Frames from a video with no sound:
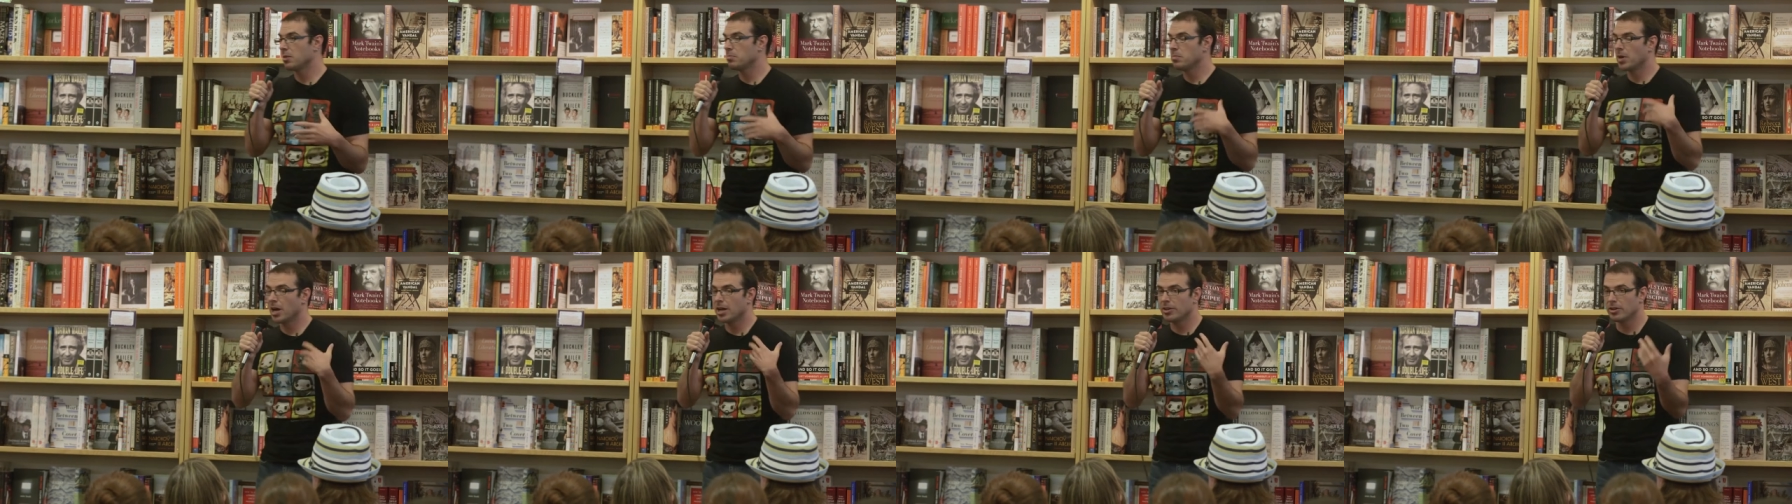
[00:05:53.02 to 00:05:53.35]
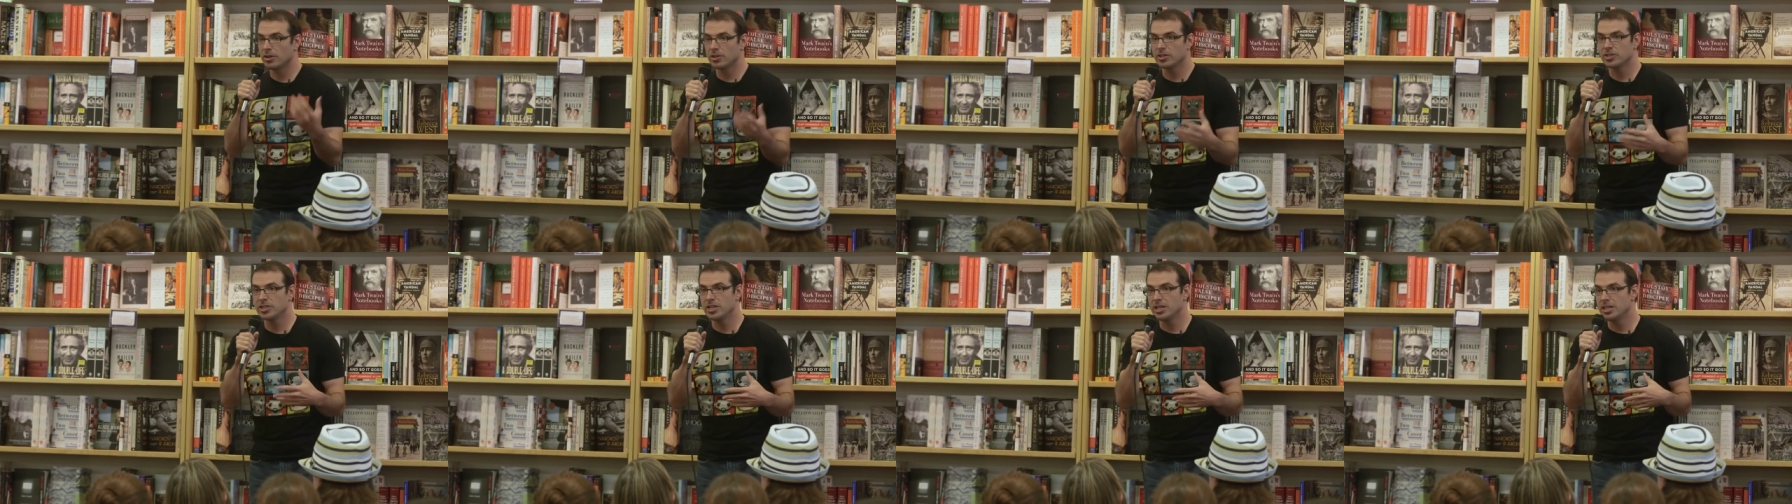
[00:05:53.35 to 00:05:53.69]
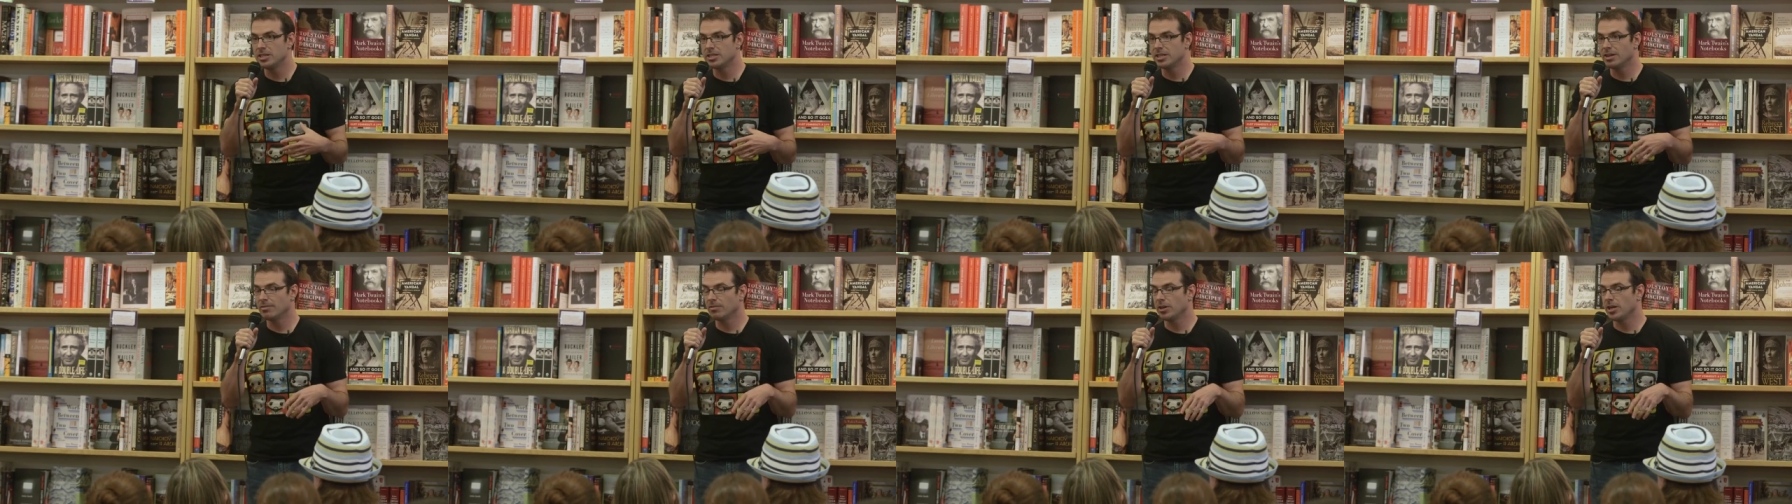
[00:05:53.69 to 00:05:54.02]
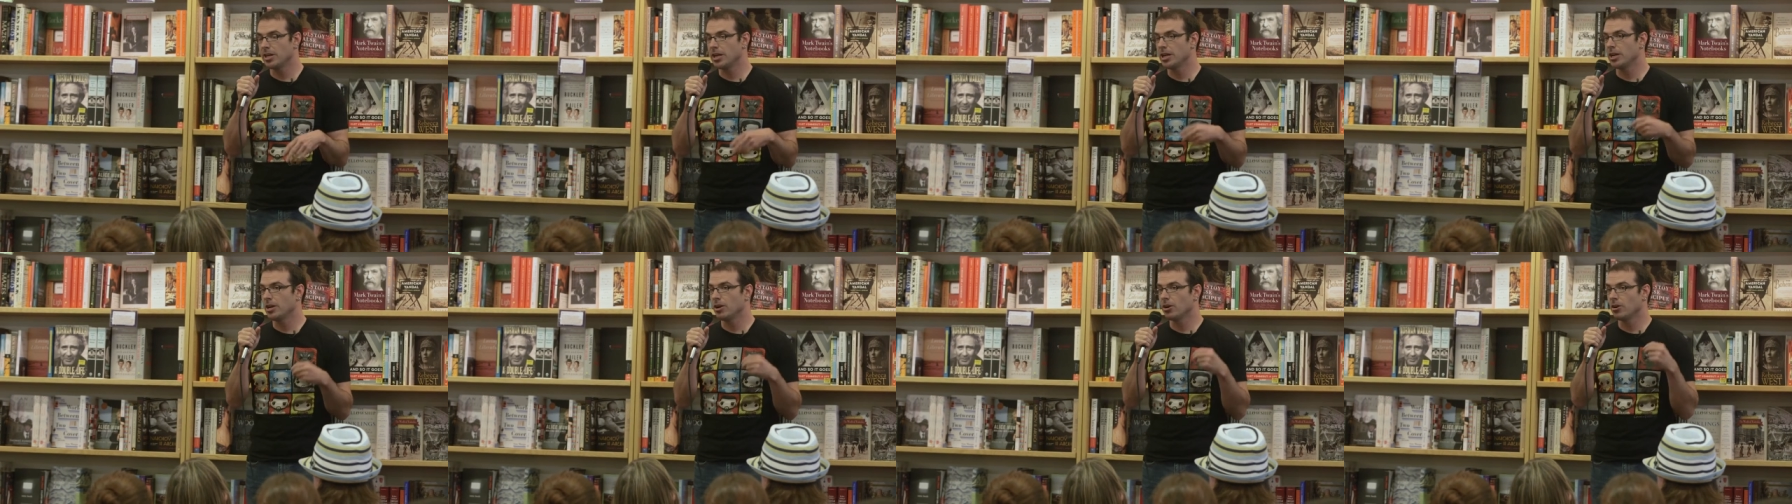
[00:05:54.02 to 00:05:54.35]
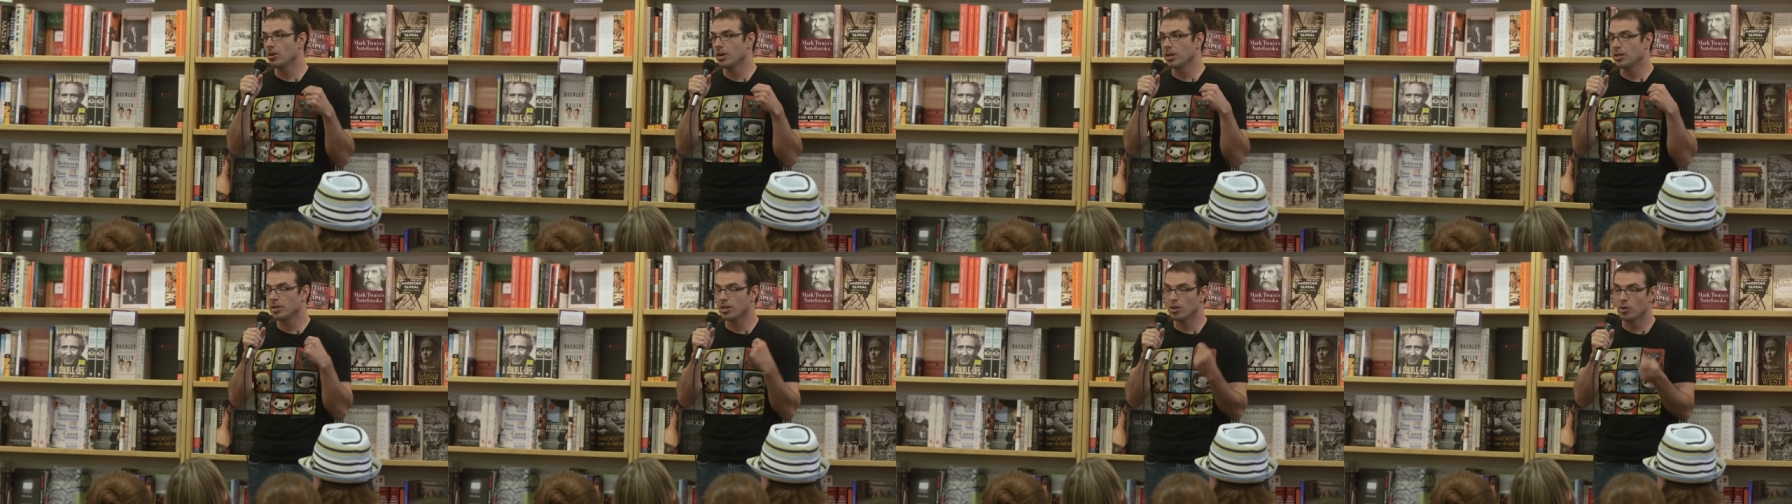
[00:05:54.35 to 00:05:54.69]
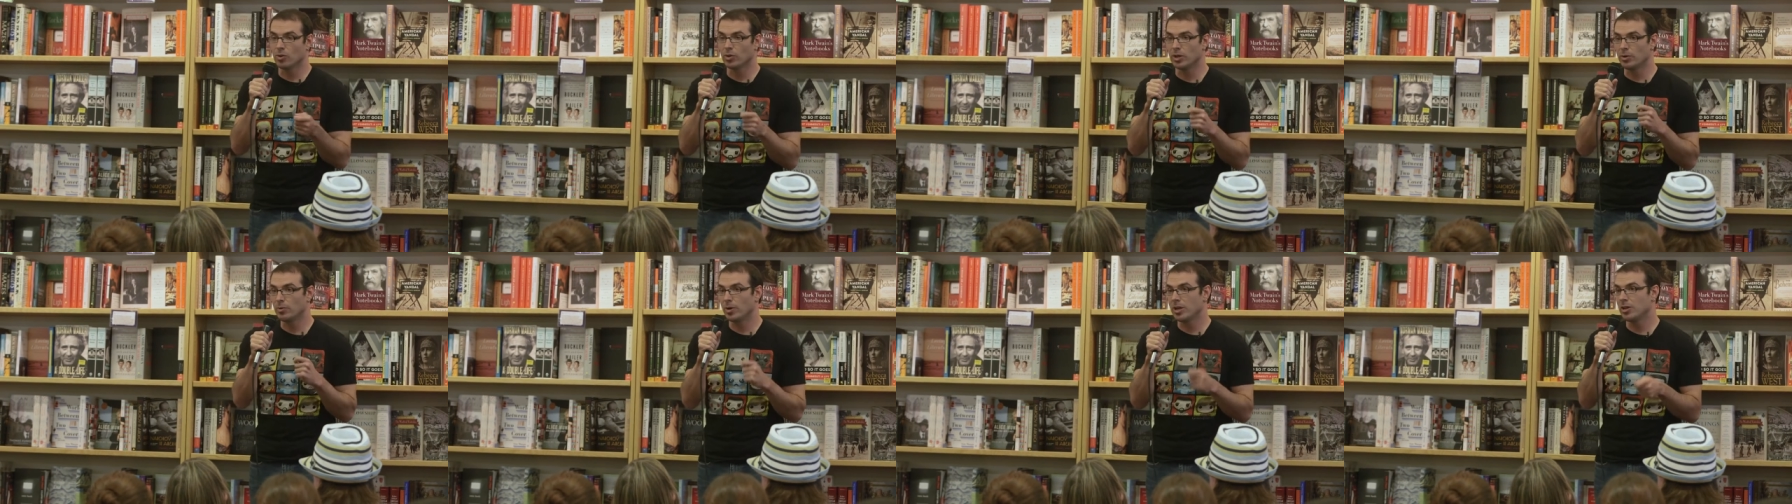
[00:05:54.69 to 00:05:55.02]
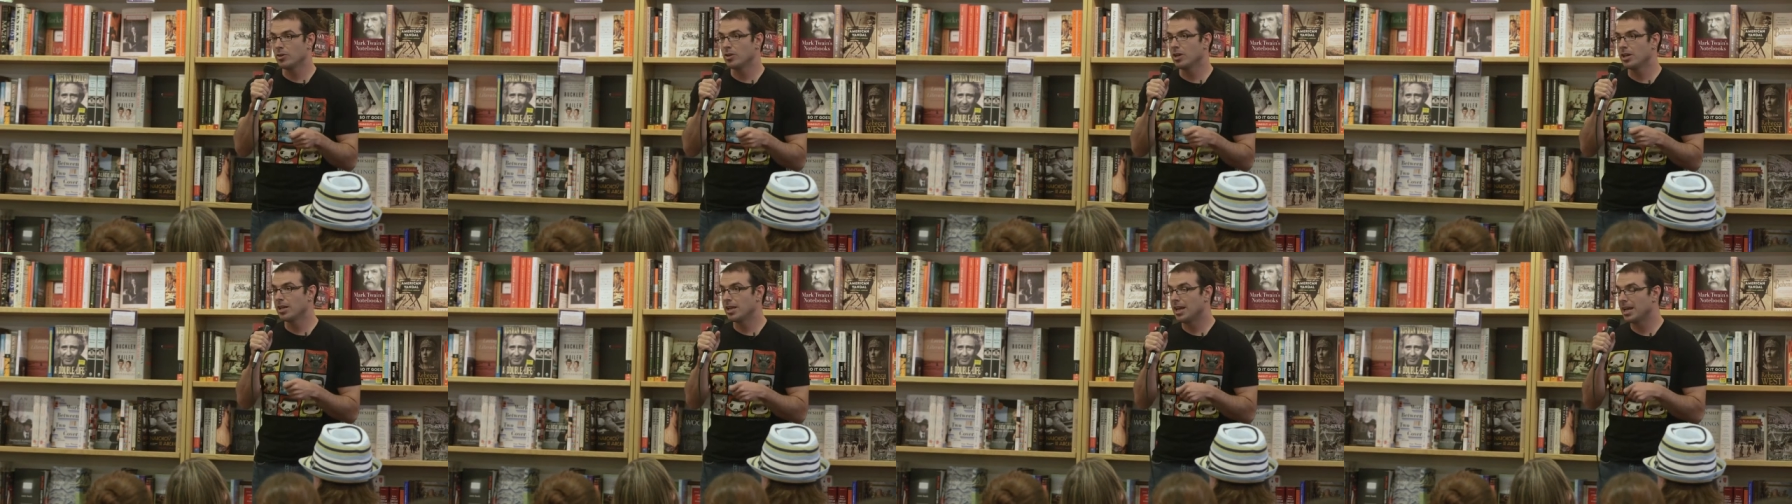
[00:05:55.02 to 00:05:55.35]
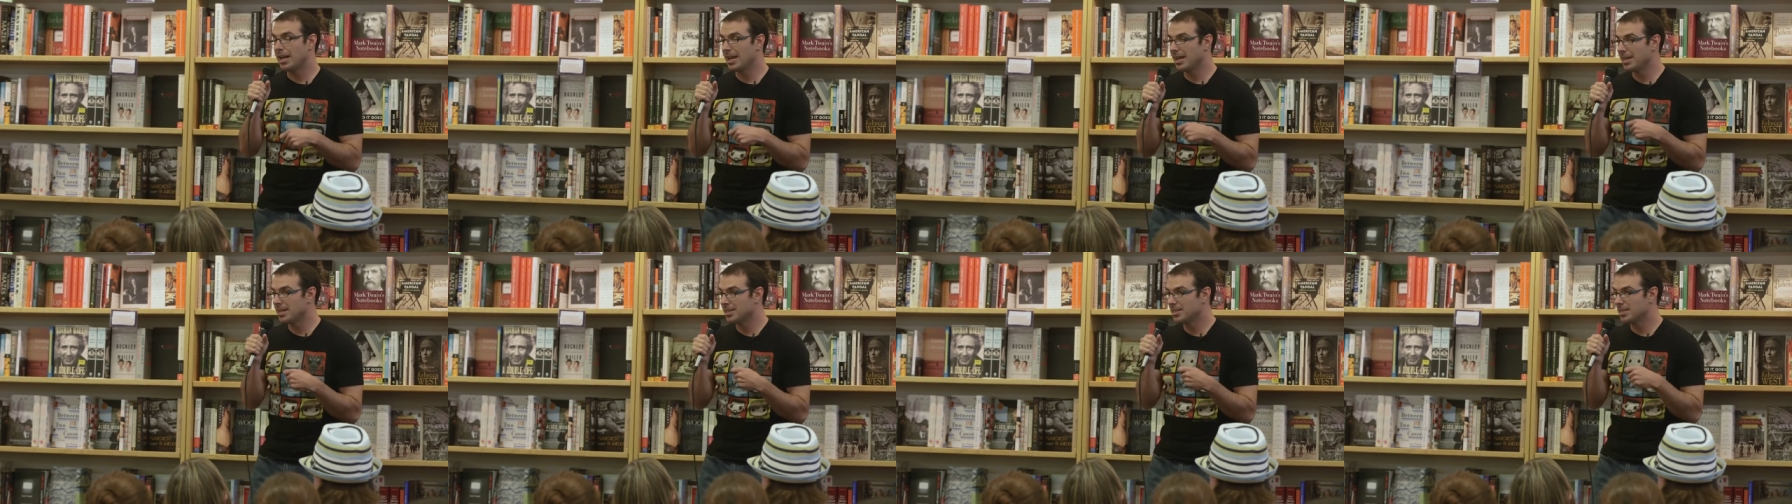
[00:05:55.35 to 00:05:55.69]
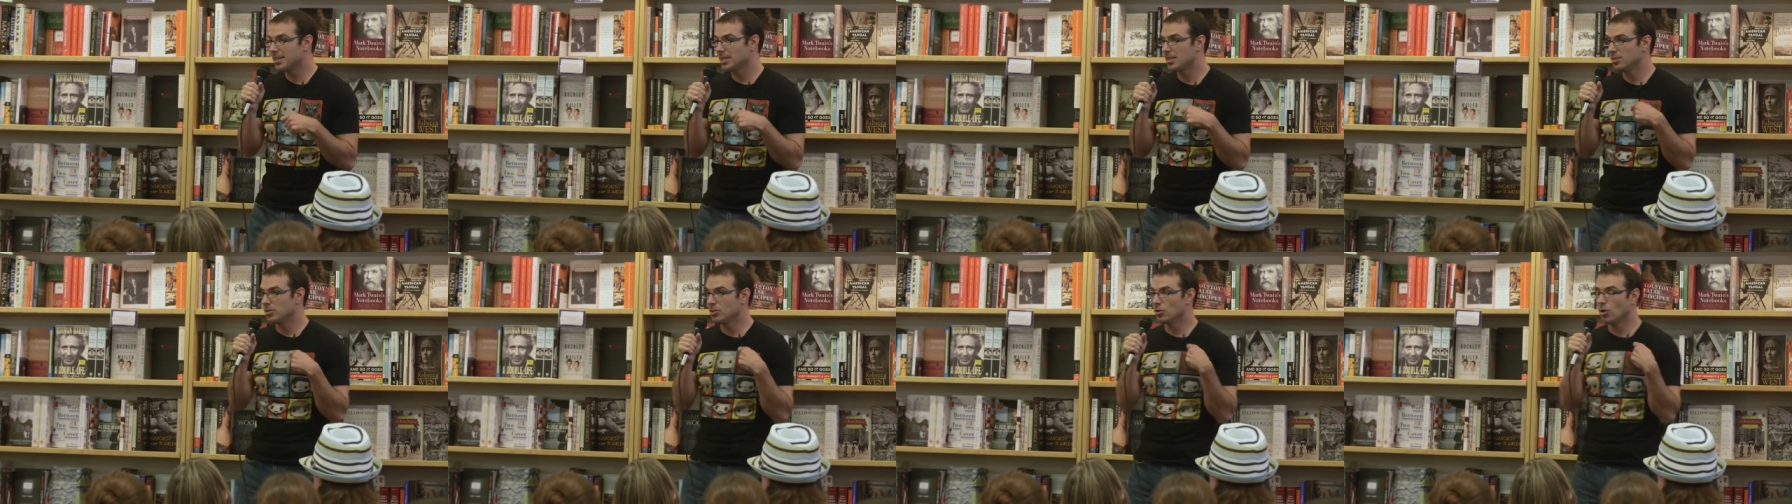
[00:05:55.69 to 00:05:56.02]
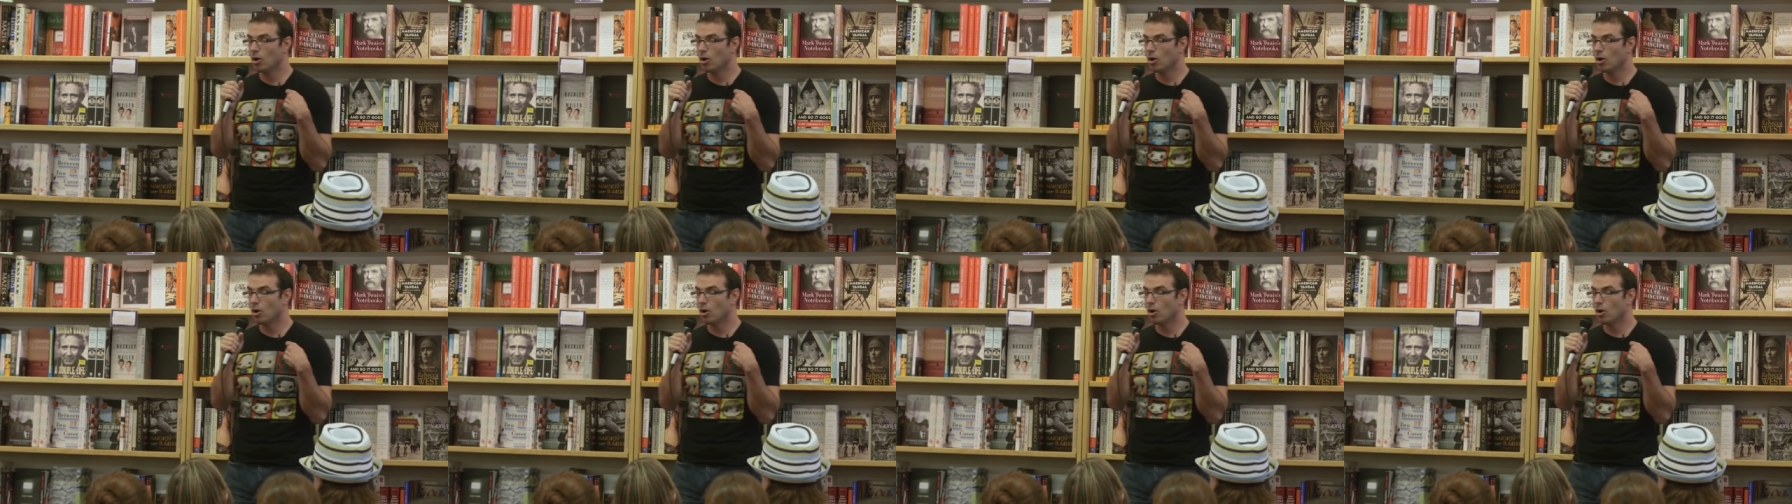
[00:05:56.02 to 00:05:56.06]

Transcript: and buy their seeds every year, and the only way you could get any seeds at